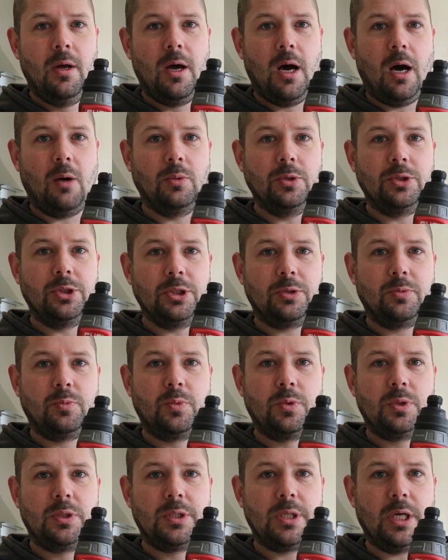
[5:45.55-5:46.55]
I would just
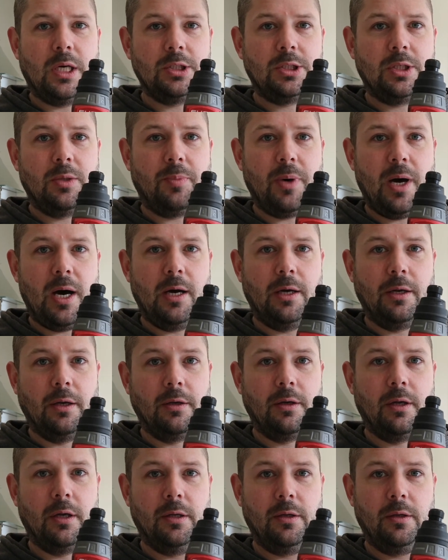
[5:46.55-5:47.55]
touch the
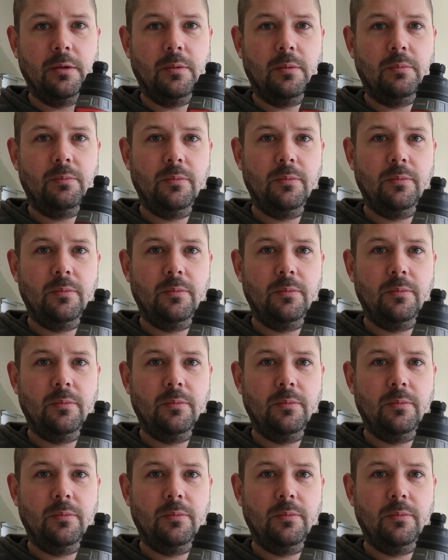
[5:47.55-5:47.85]
button and